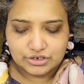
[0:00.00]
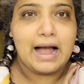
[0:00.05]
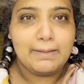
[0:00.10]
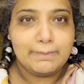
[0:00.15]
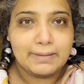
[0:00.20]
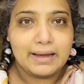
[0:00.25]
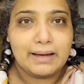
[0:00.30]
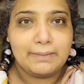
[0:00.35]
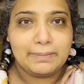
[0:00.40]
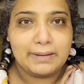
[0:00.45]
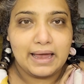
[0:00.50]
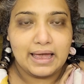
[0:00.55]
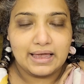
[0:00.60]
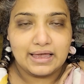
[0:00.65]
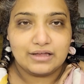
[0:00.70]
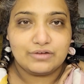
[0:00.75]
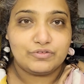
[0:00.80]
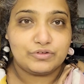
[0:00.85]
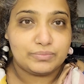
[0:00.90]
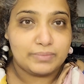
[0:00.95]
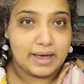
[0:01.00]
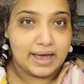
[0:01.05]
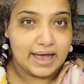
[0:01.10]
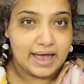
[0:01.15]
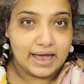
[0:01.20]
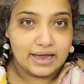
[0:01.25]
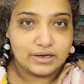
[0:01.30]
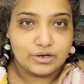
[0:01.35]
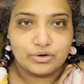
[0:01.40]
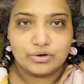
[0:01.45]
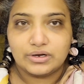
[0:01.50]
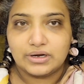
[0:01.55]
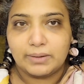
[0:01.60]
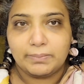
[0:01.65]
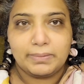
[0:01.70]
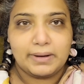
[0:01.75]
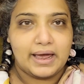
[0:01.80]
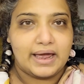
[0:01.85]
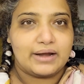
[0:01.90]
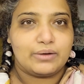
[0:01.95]
I'm applying it with my hand. You can
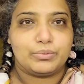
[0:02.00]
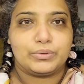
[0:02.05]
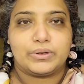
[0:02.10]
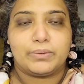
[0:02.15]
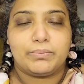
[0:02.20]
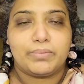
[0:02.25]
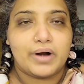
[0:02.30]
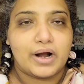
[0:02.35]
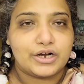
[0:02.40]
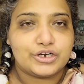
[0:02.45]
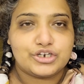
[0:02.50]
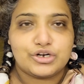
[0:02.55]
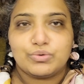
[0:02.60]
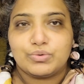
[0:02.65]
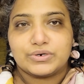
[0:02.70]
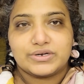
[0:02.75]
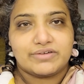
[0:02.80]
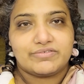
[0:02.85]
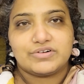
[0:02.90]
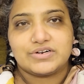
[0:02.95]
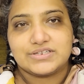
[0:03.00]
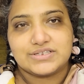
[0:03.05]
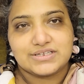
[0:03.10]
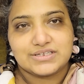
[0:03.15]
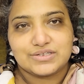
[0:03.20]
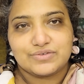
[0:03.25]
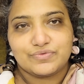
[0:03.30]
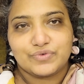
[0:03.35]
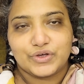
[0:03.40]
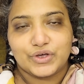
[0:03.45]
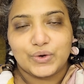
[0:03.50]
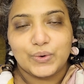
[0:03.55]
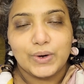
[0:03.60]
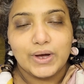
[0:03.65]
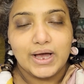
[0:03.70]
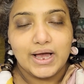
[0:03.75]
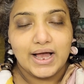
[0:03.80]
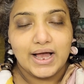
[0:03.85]
apply it with a brush or whatever is easy for you.